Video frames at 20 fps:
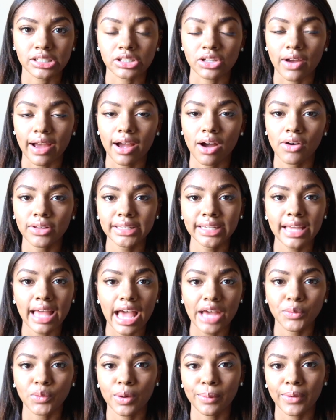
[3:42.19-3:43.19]
so I only
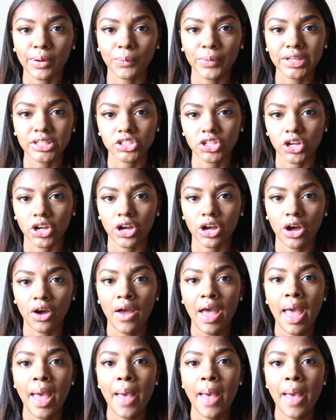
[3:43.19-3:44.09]
had 1 more week to go,